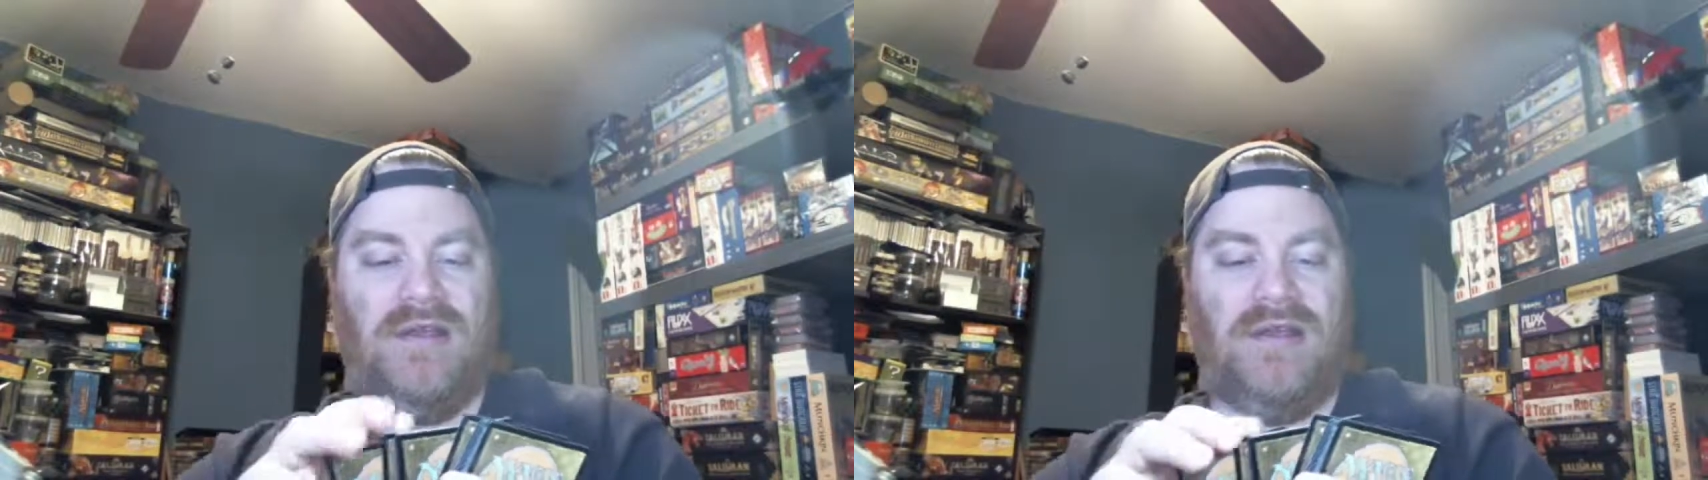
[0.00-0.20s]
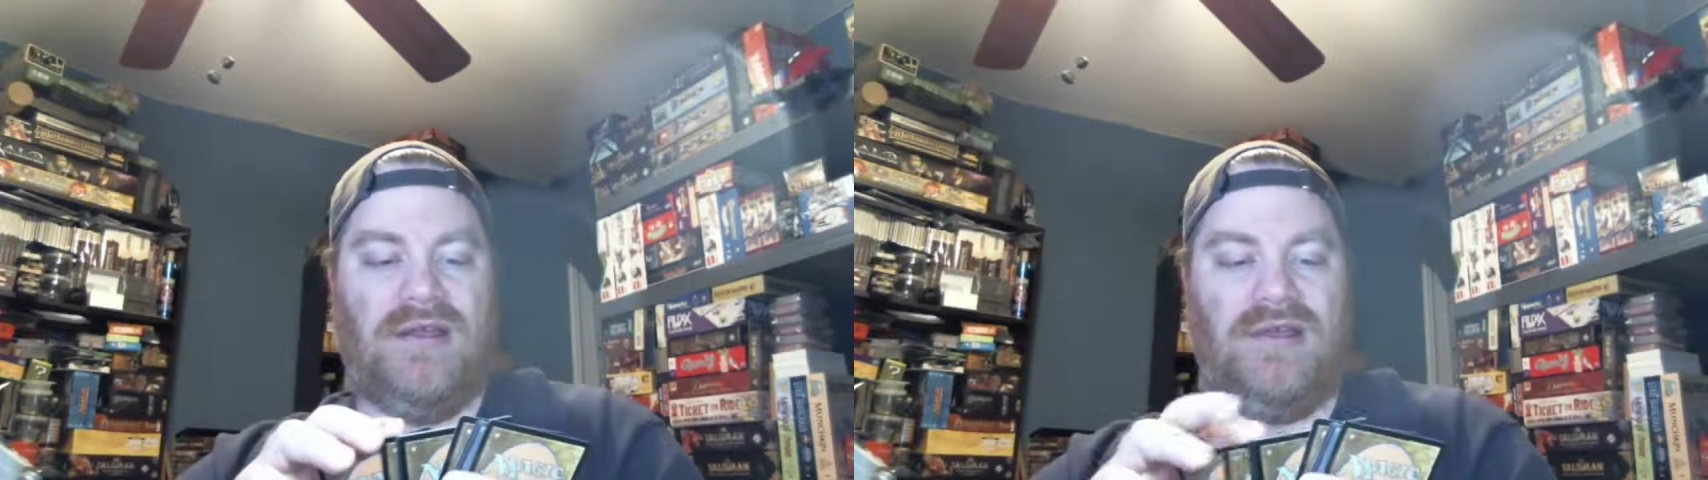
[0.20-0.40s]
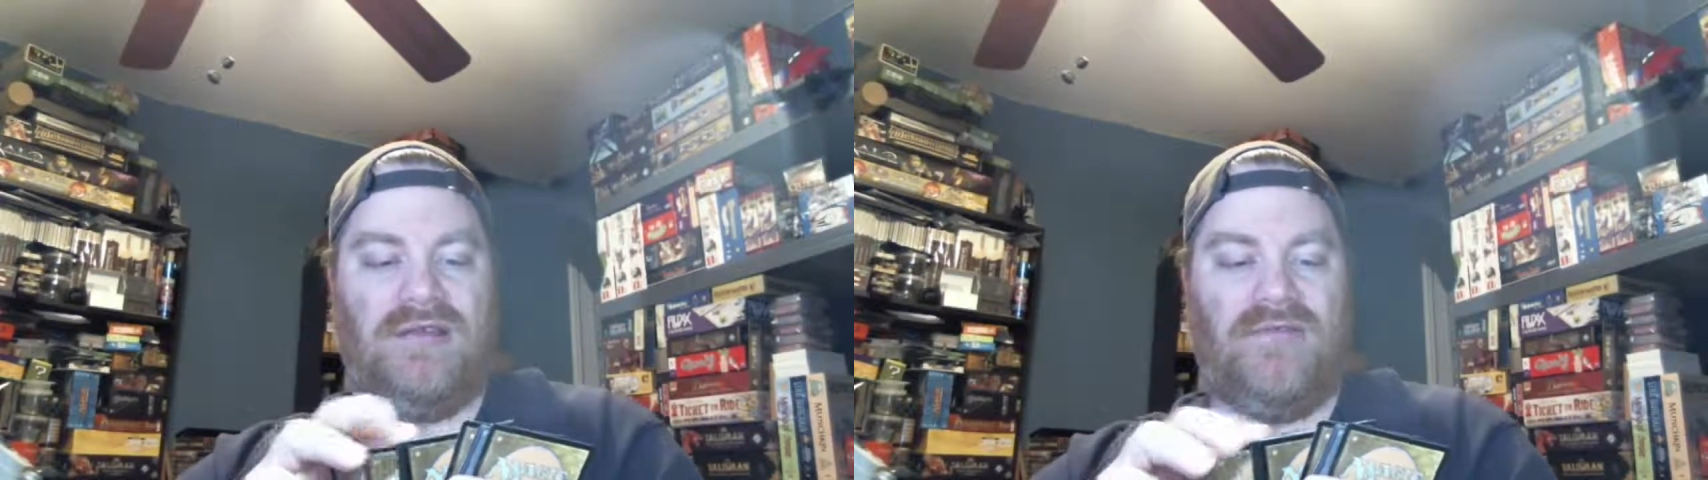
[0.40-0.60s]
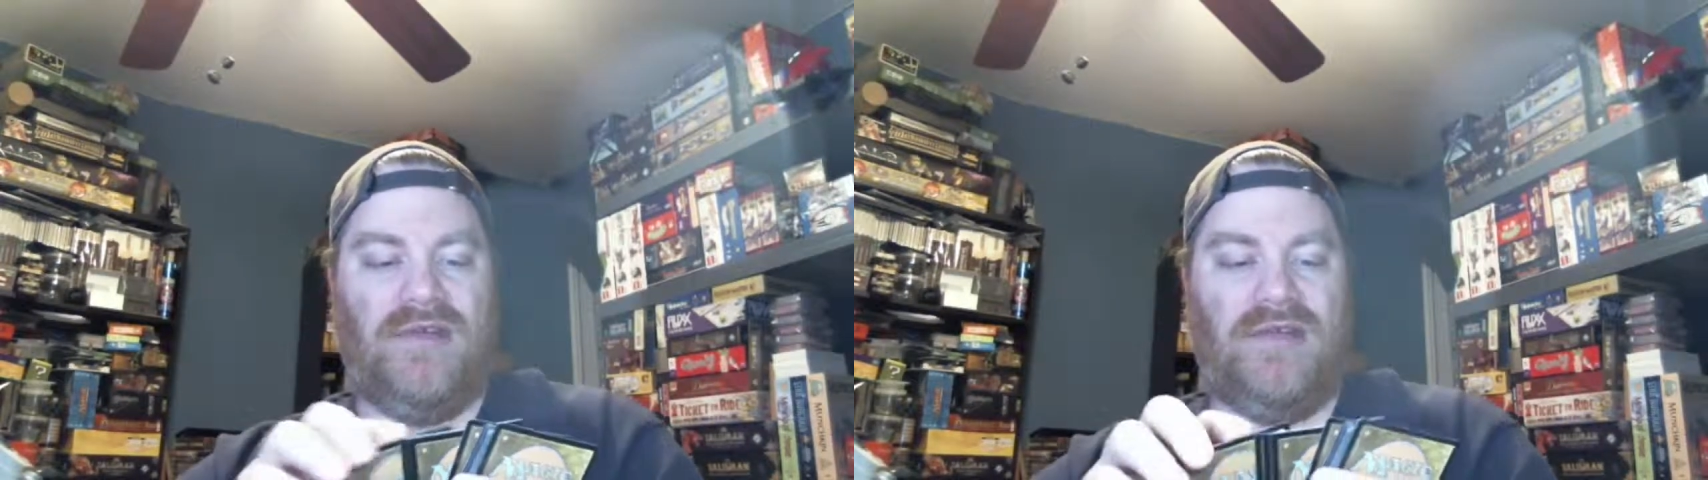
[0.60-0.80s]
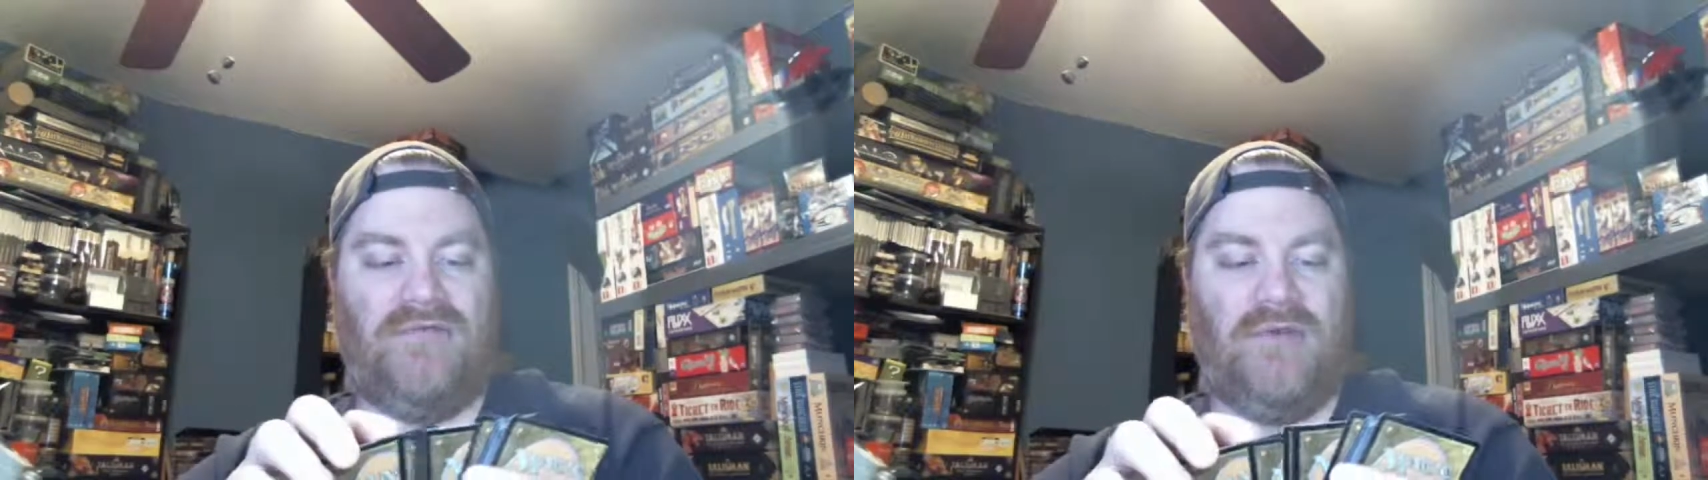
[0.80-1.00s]
And he's a
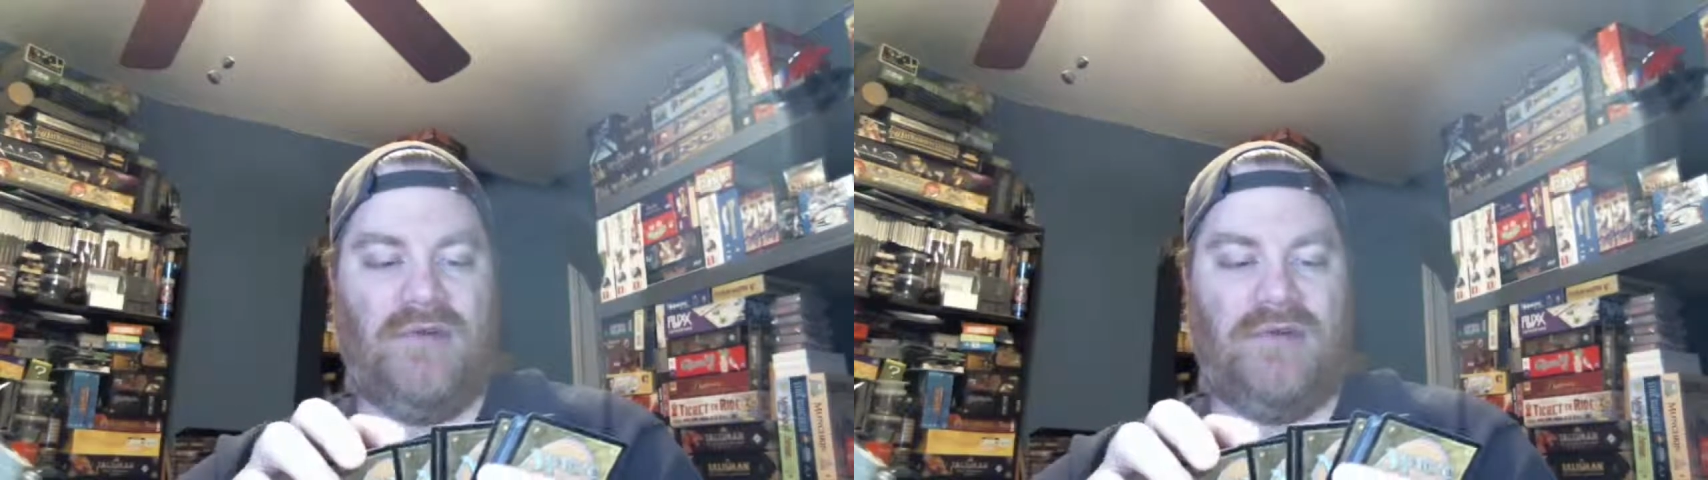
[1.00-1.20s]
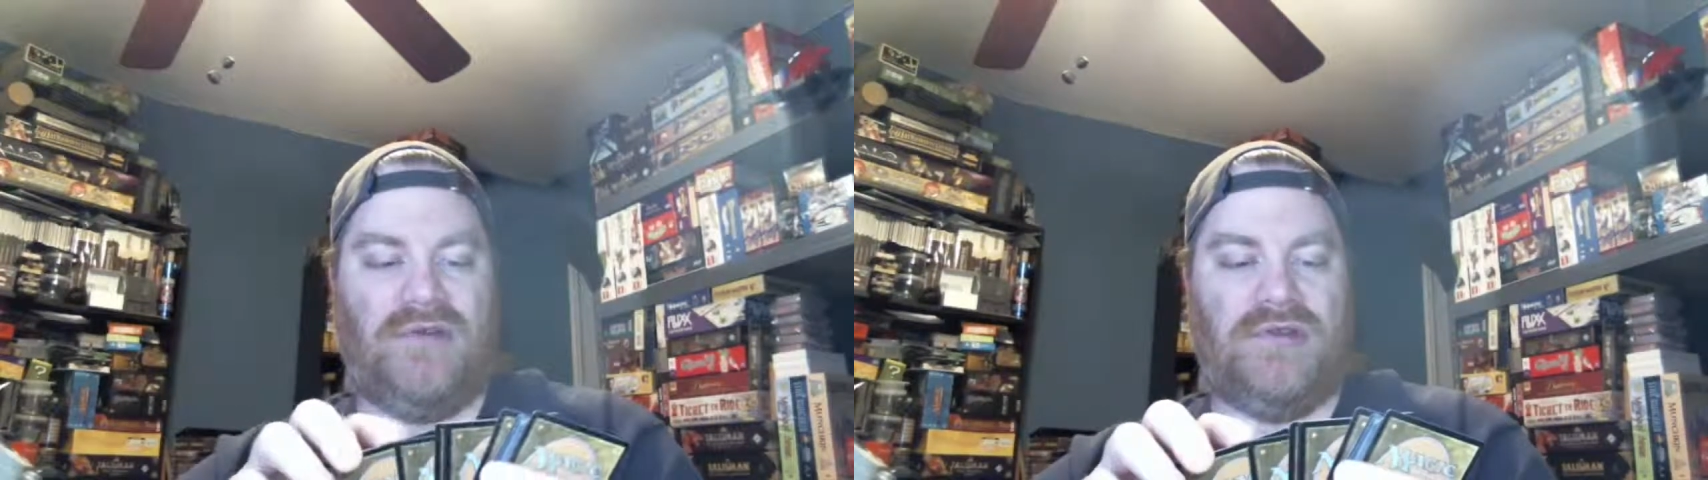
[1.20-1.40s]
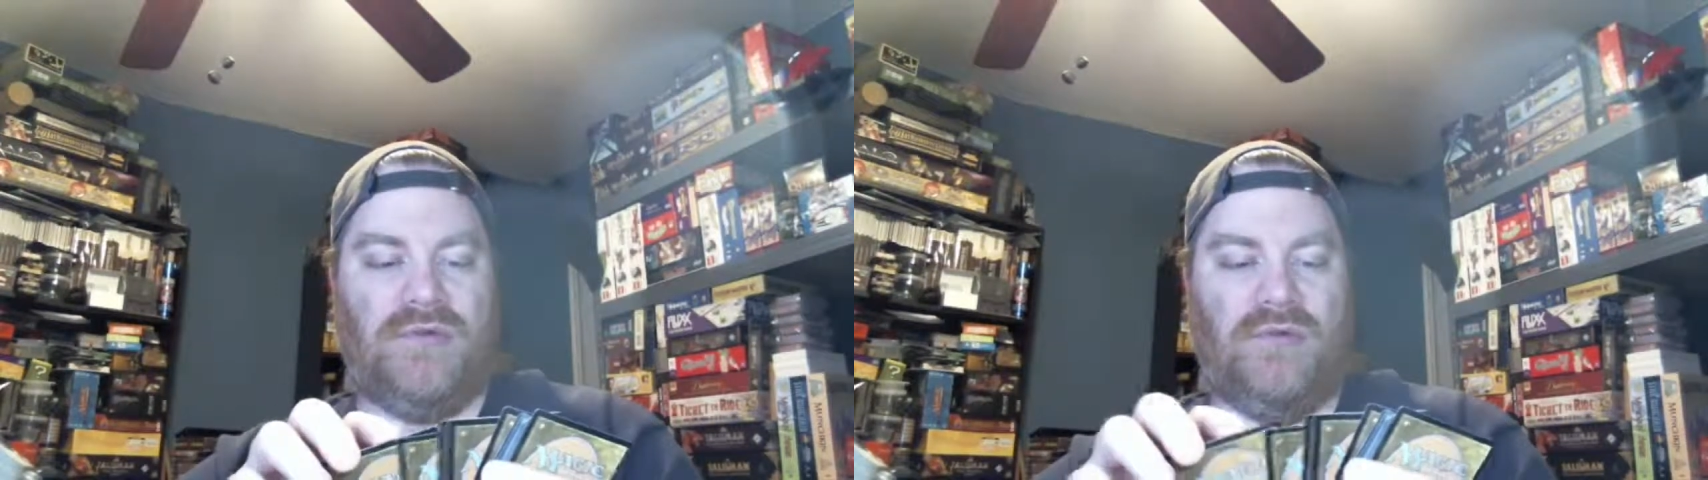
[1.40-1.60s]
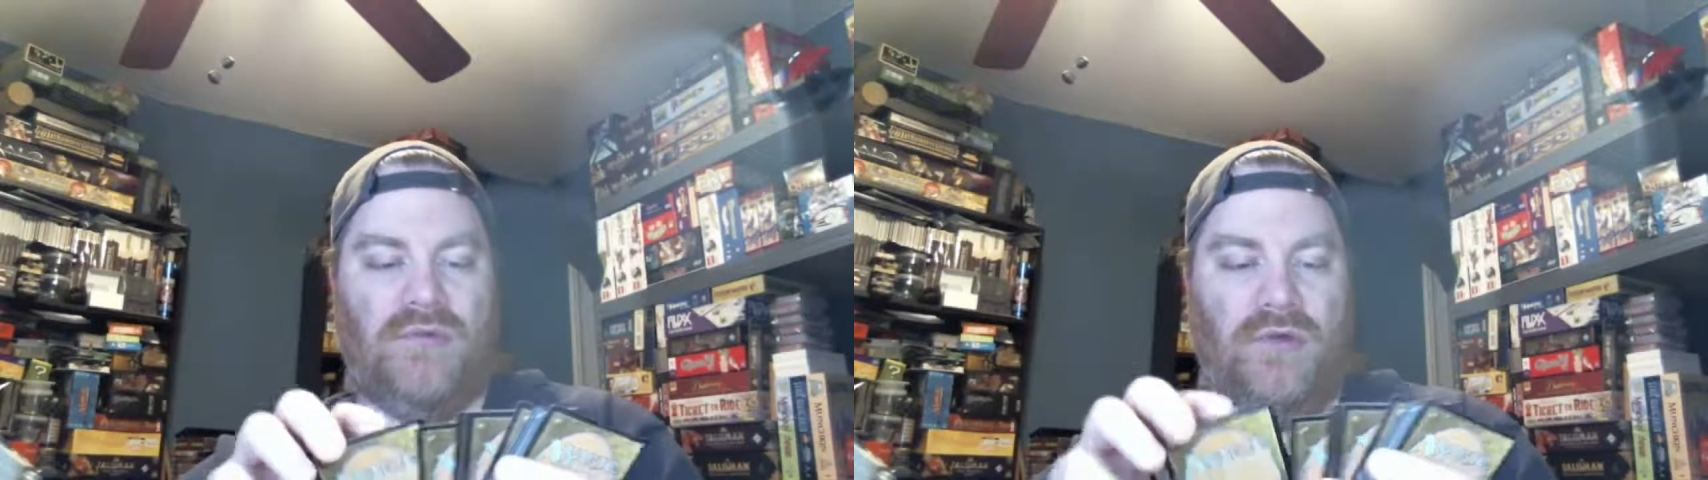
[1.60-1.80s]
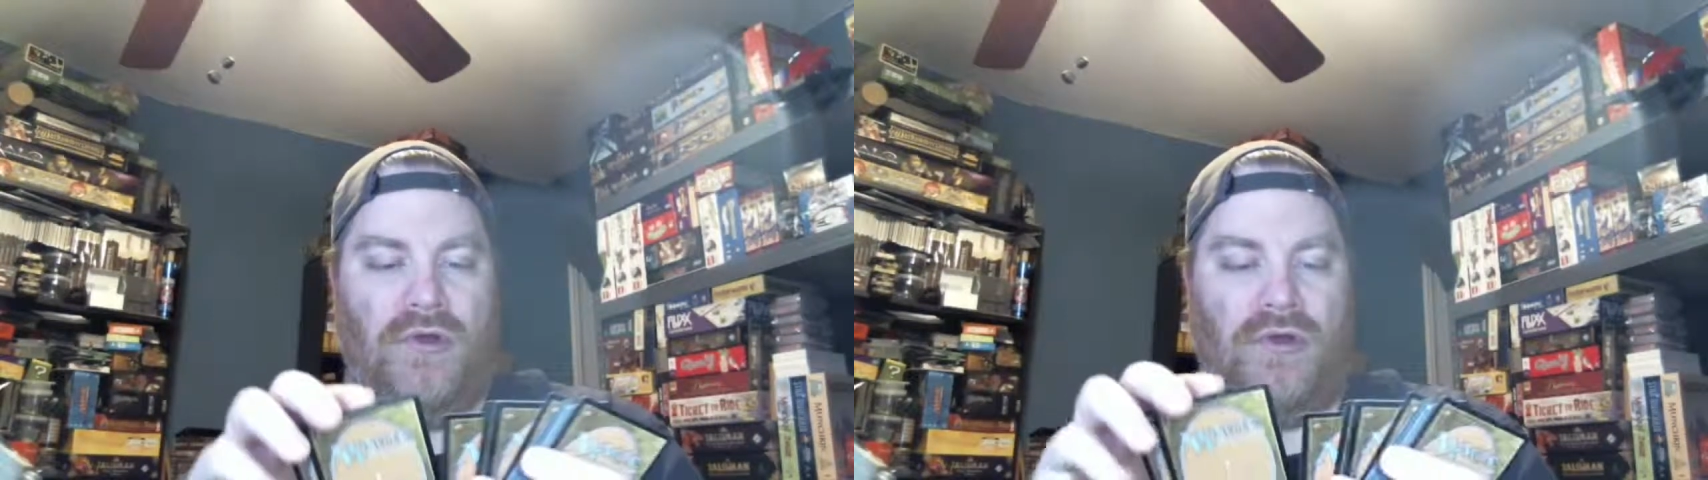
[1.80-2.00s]
5/4, which is a
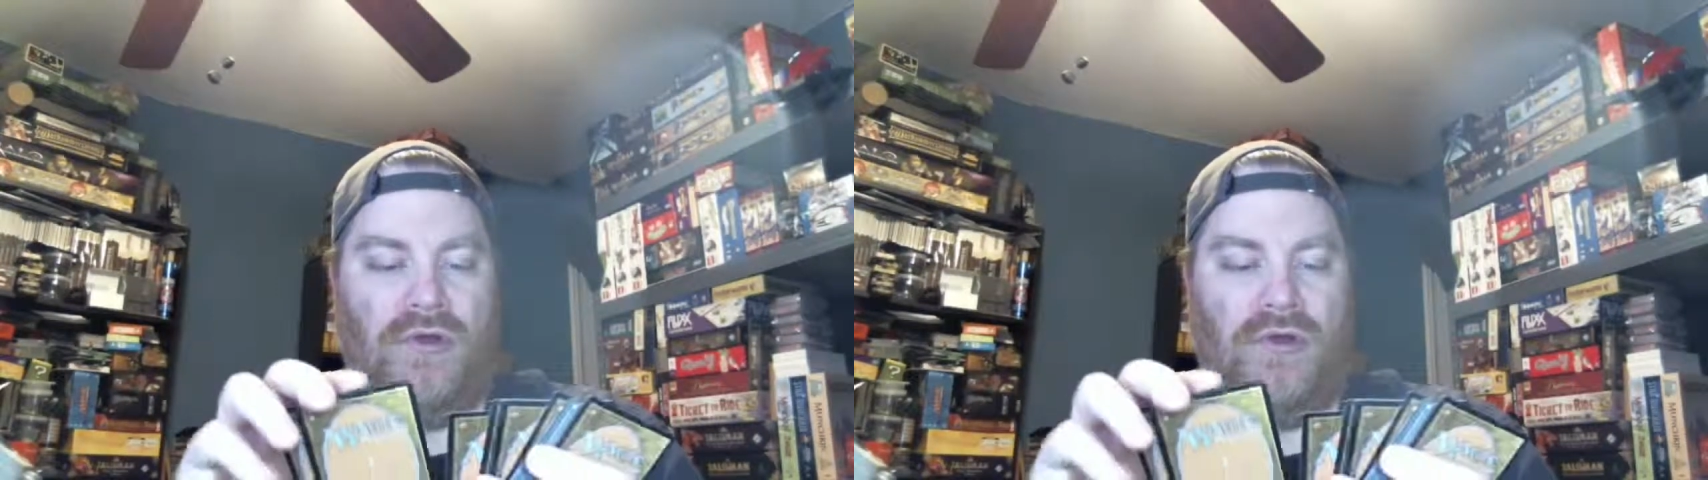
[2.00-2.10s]
really